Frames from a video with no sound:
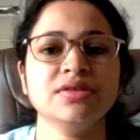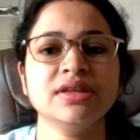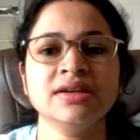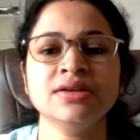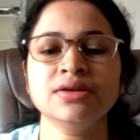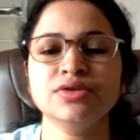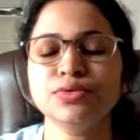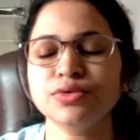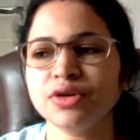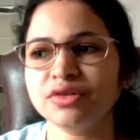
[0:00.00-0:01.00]
Then
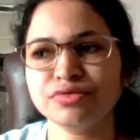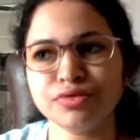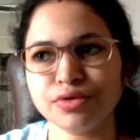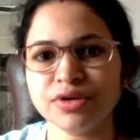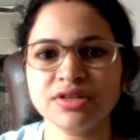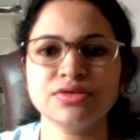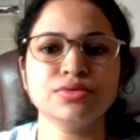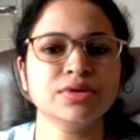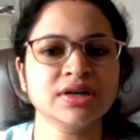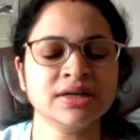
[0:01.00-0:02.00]
204 is
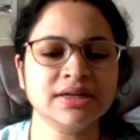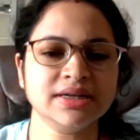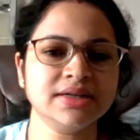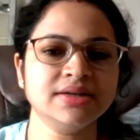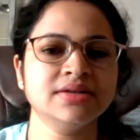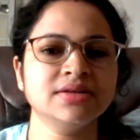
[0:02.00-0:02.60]
no content.